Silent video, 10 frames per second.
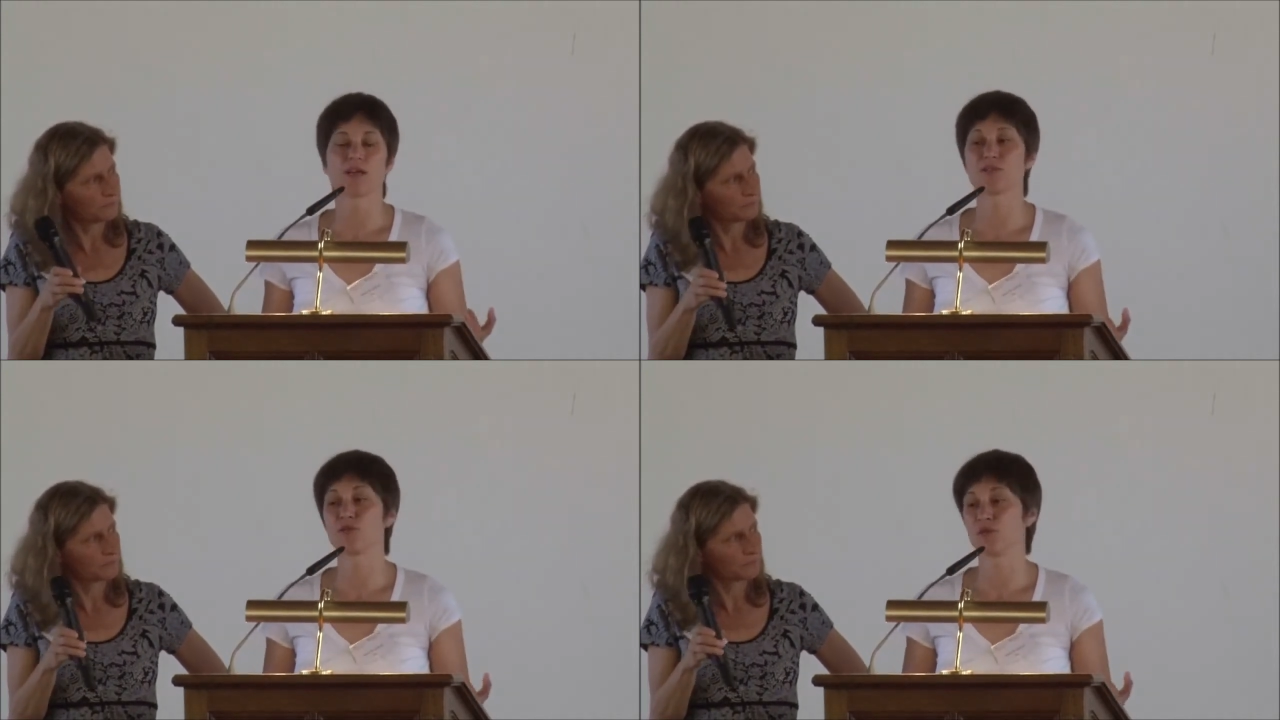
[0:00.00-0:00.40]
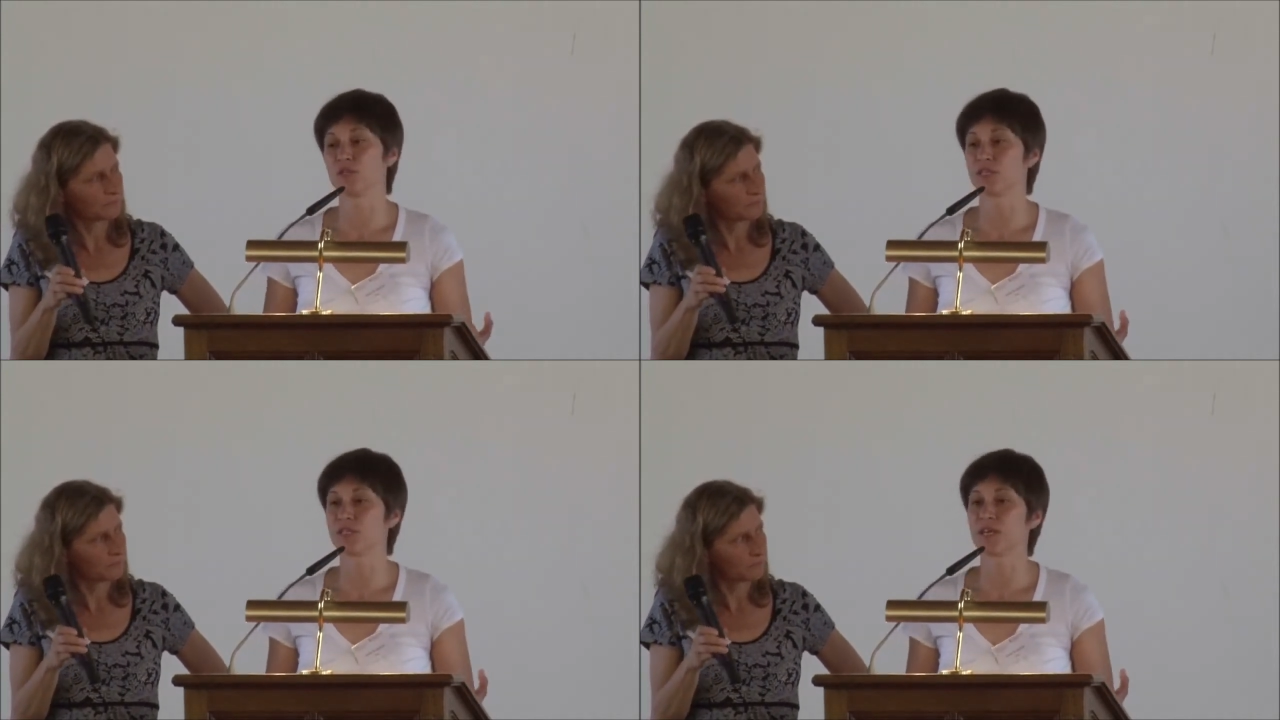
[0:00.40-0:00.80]
Speaker 1: as
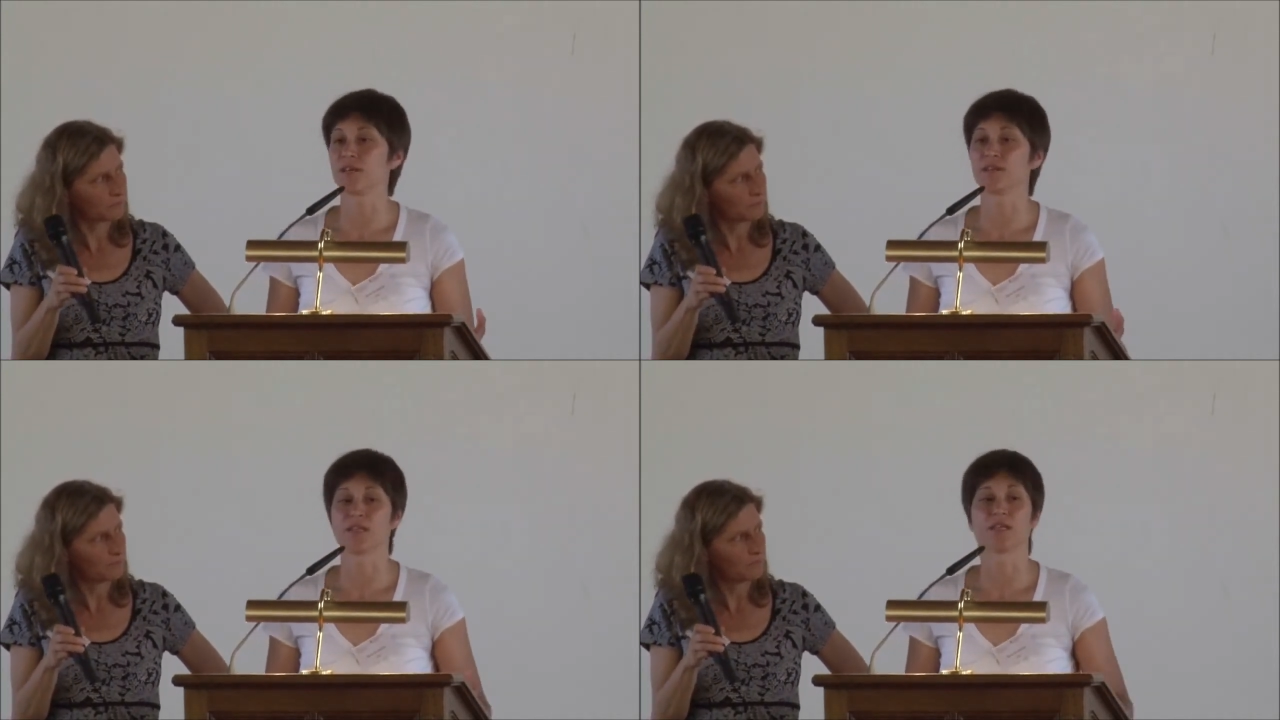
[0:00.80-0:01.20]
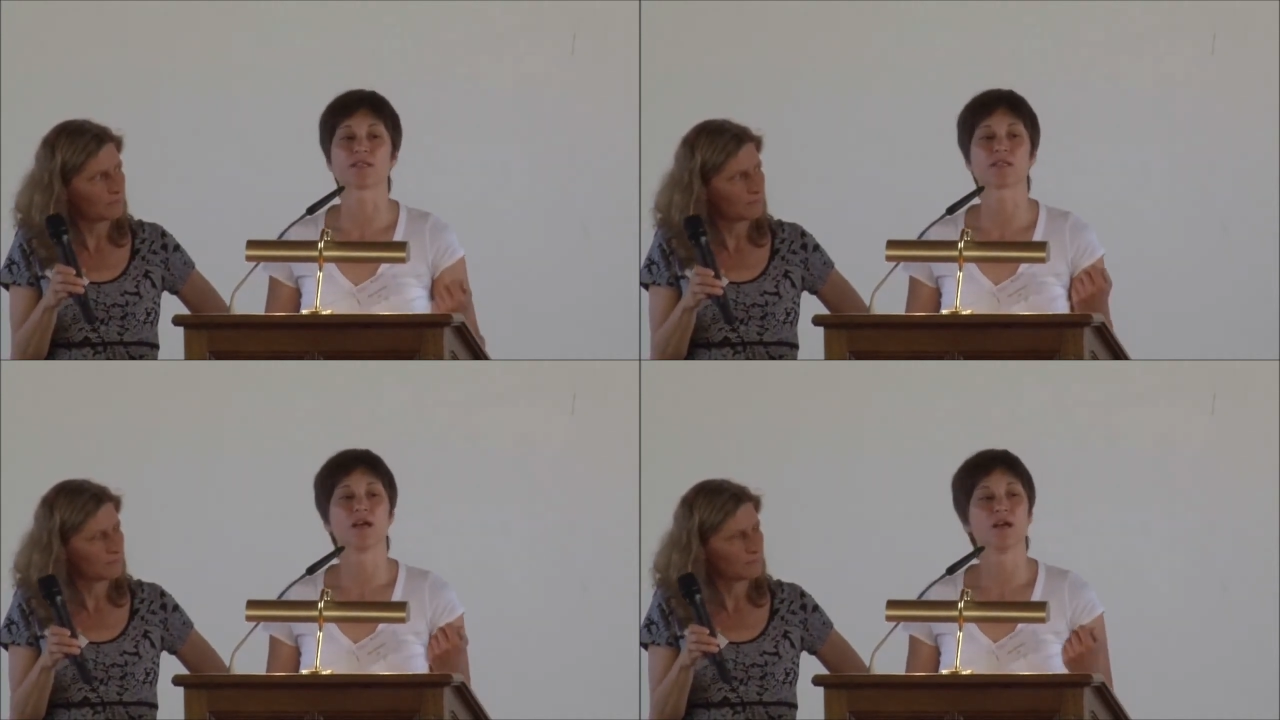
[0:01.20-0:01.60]
you understand,
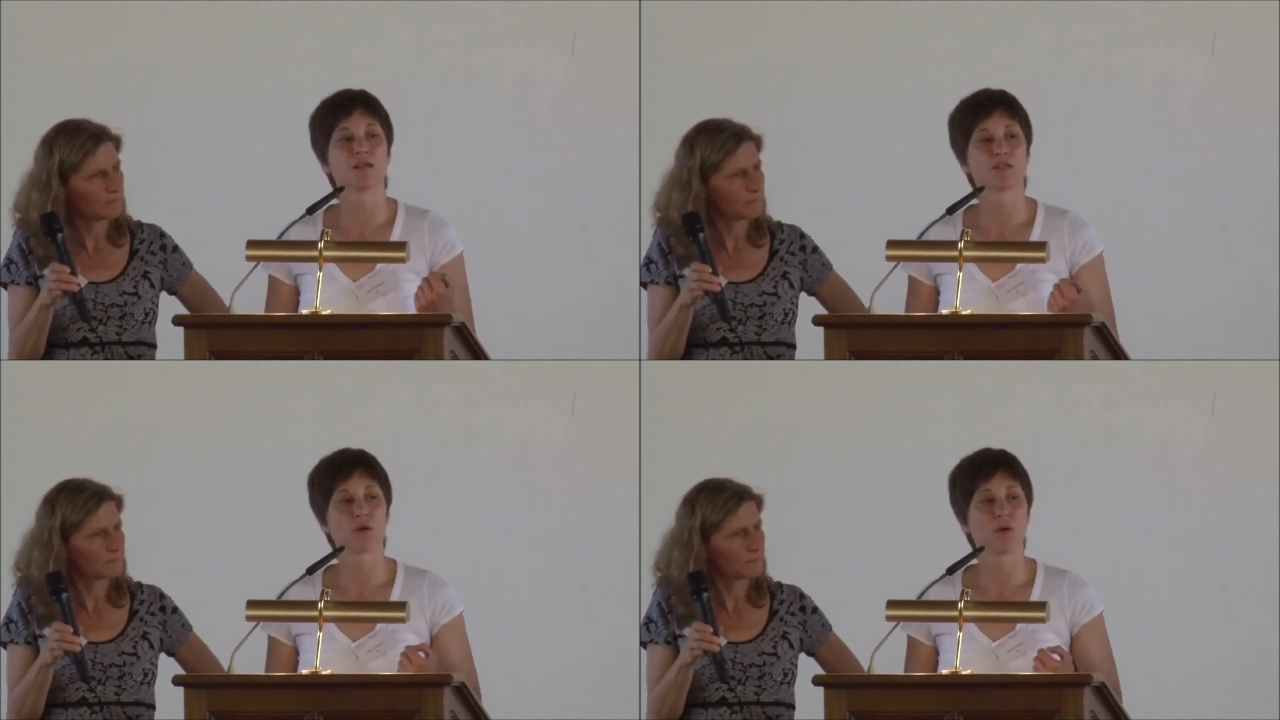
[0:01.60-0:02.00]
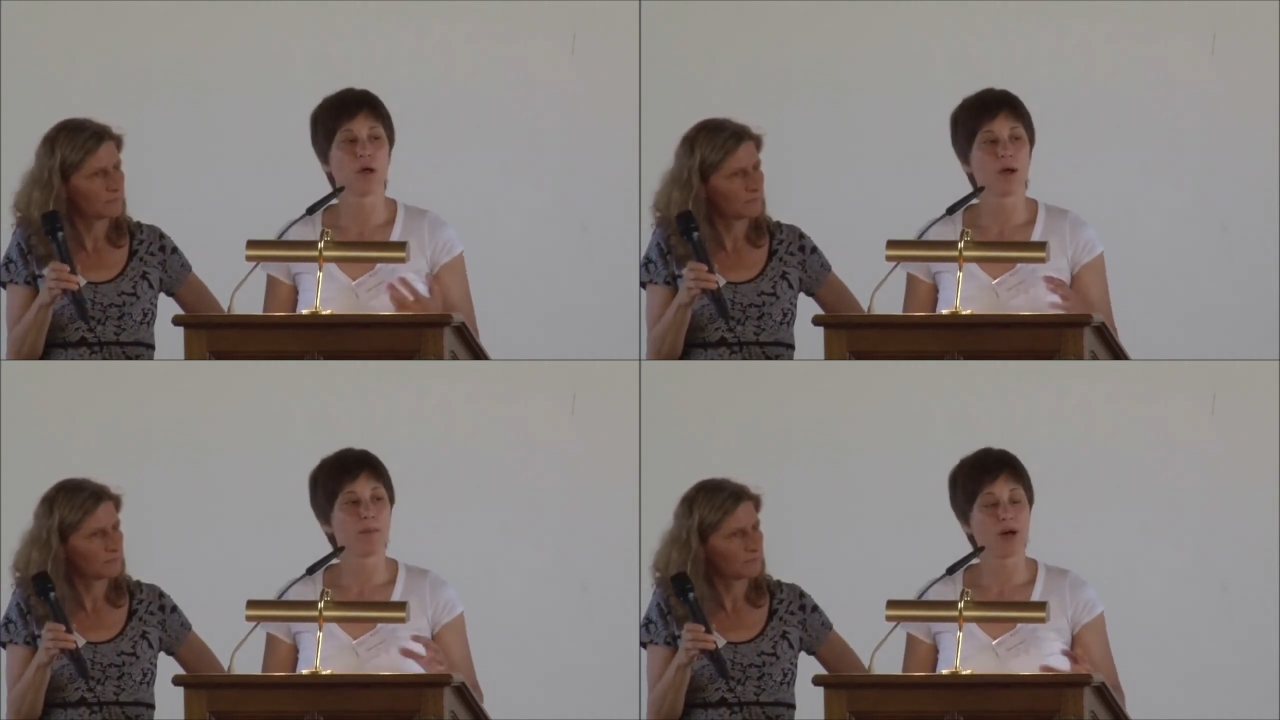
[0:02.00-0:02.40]
yes.
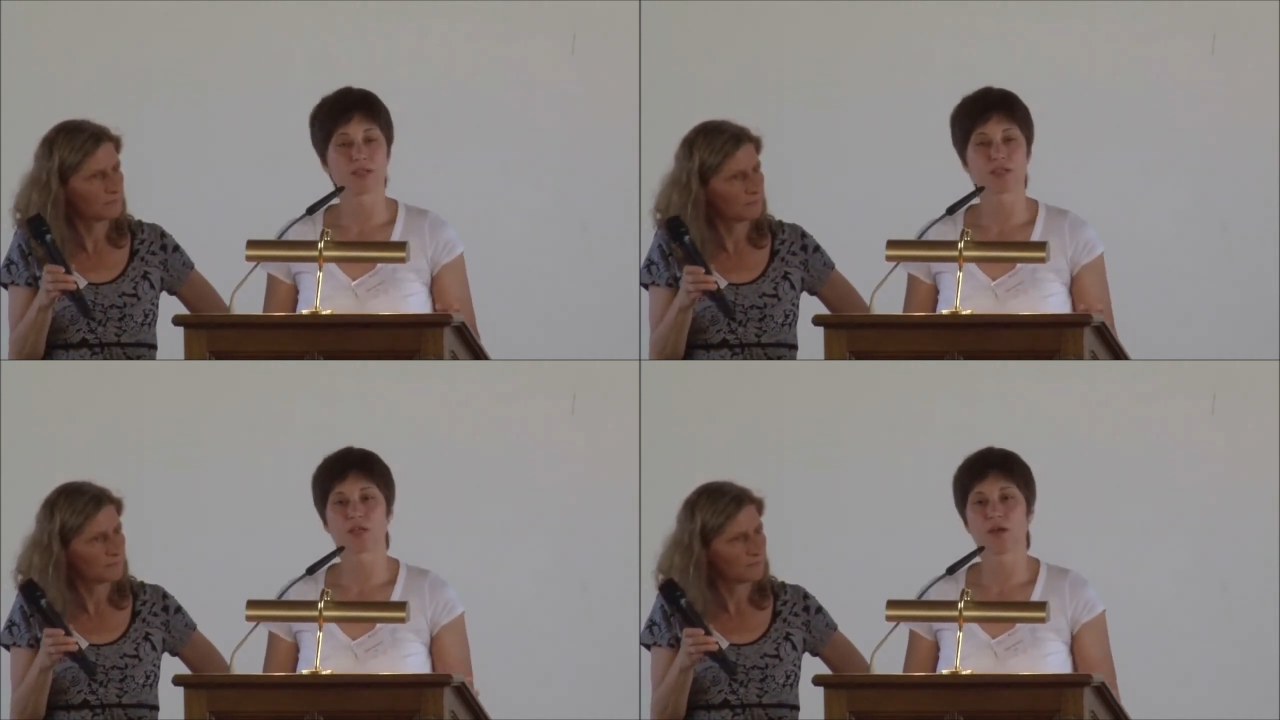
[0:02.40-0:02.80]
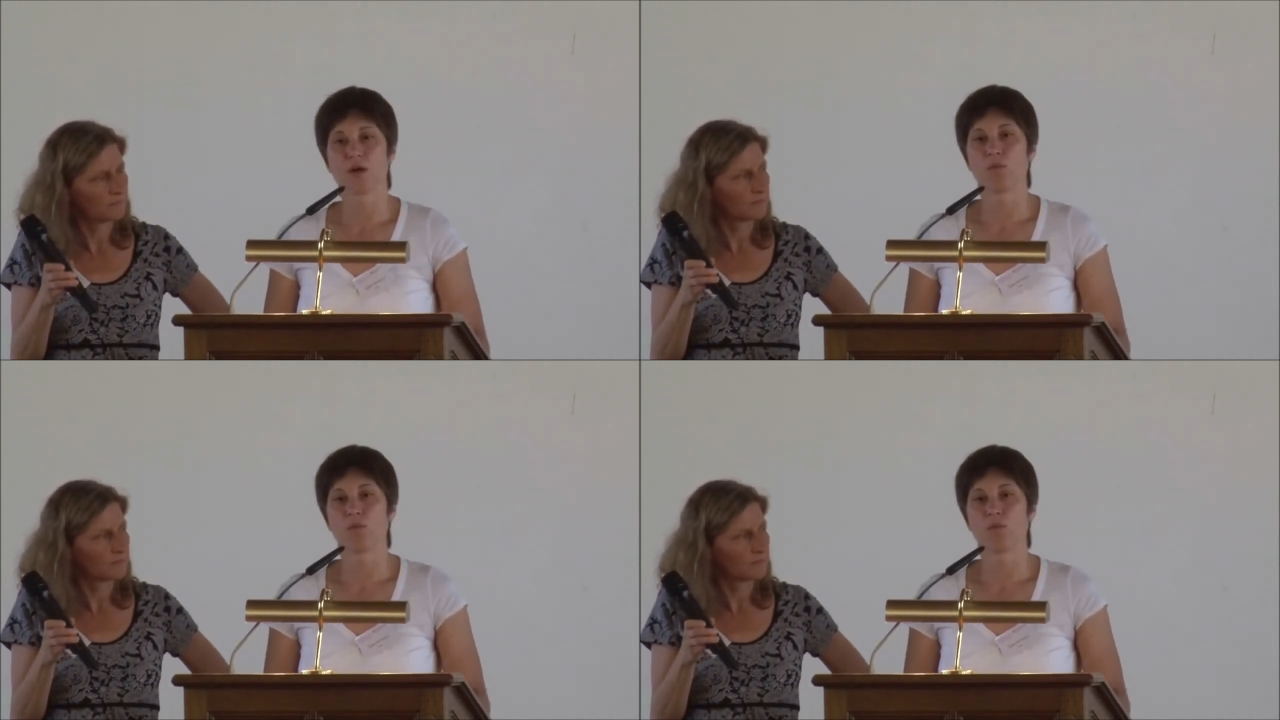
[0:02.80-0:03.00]
So, but